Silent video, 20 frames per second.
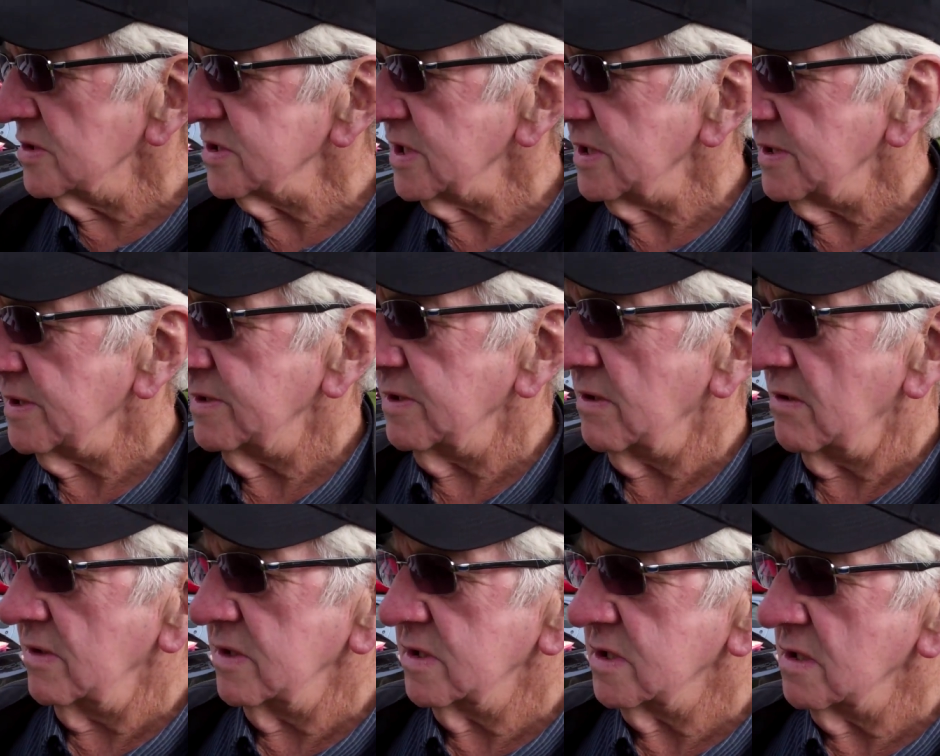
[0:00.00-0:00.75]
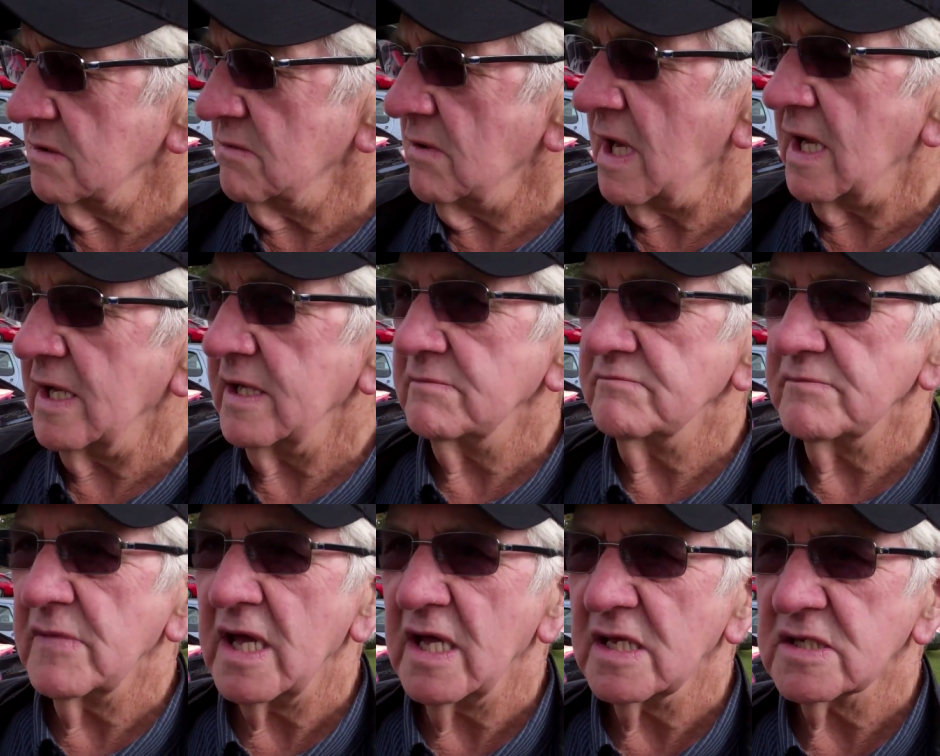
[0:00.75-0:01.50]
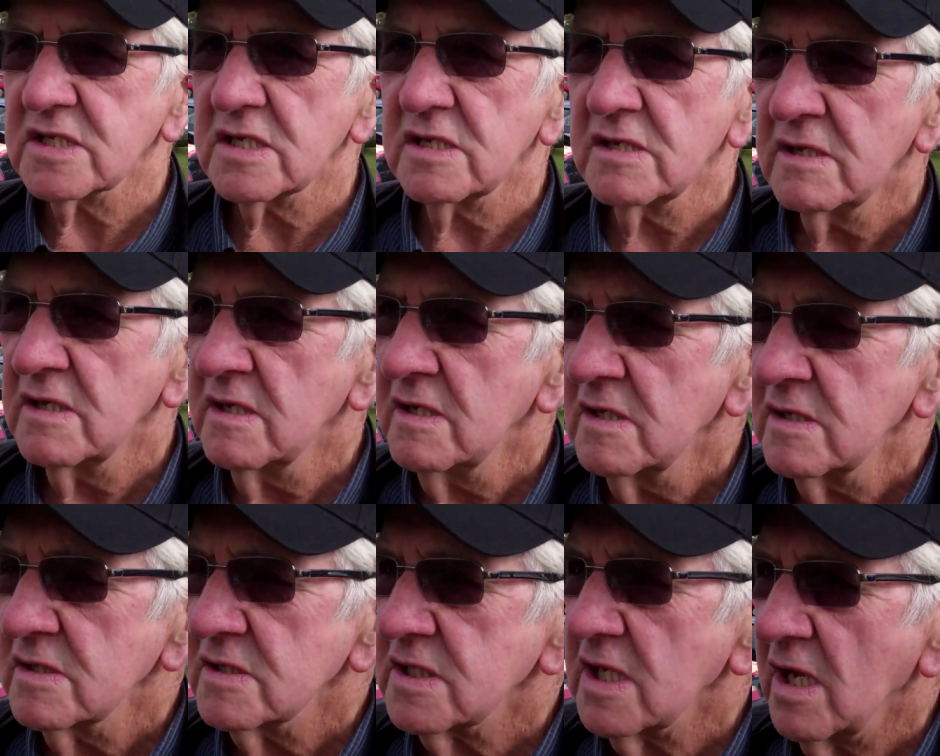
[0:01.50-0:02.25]
I said, a 928S.
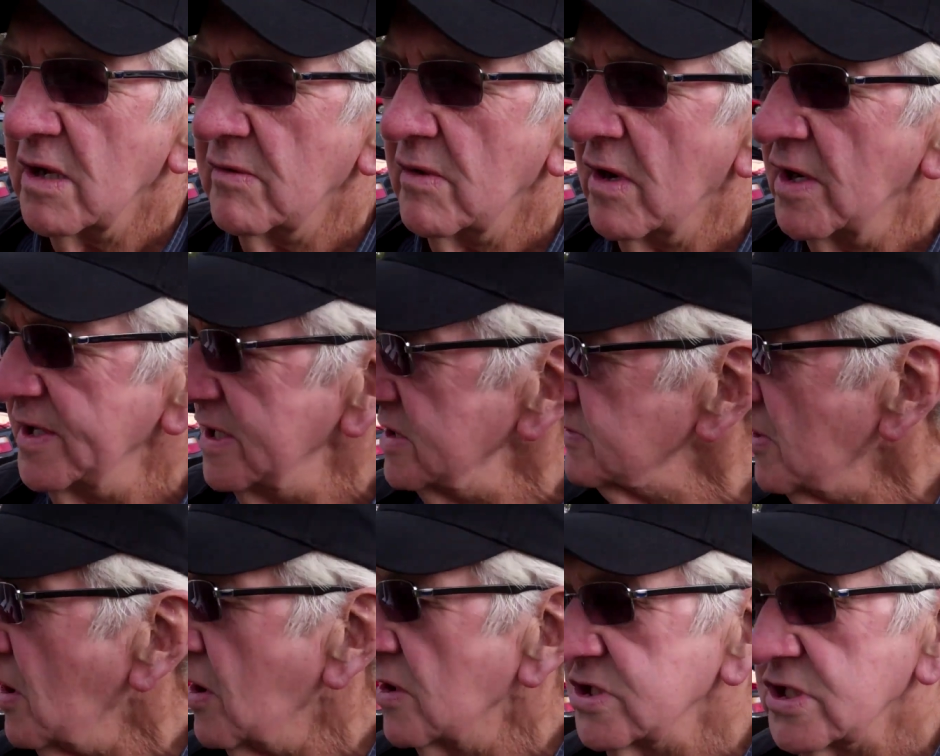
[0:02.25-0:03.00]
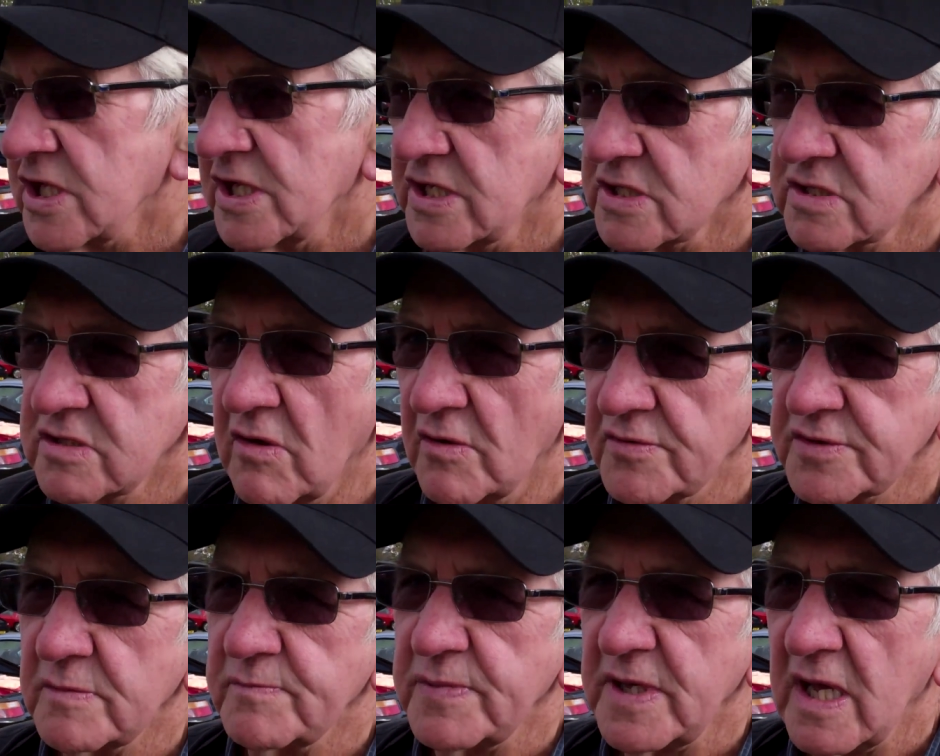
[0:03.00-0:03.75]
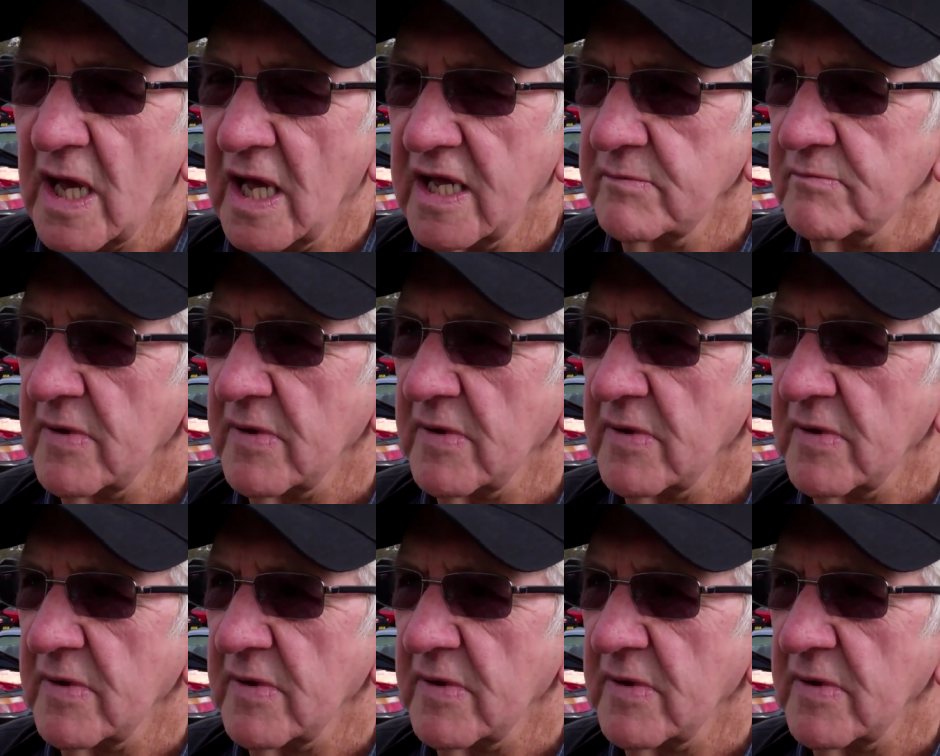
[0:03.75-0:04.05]
So, and he, I said, it's got to be a